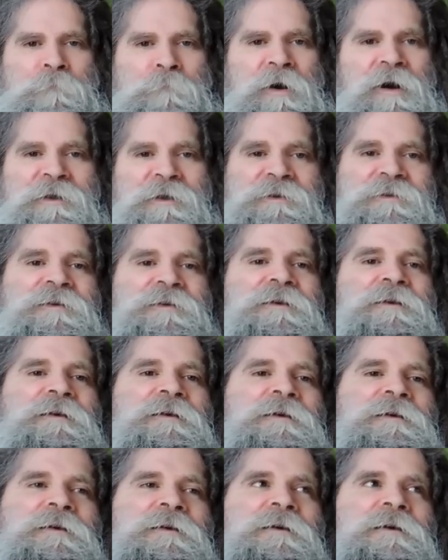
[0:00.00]
But
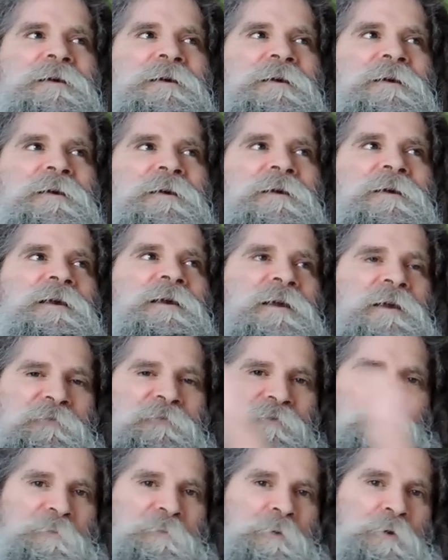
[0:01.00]

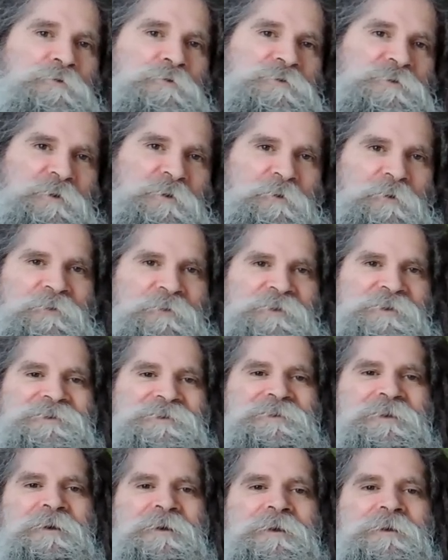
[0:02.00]
if you post it on the
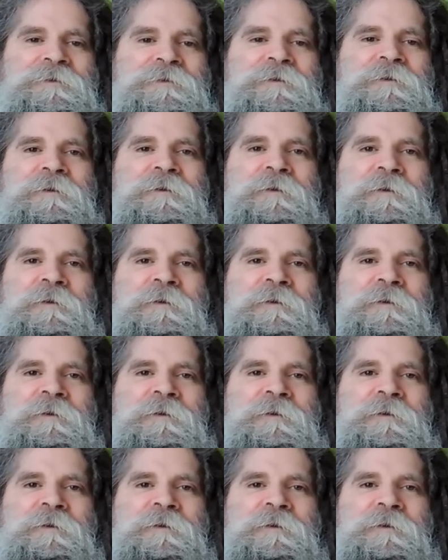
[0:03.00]
site,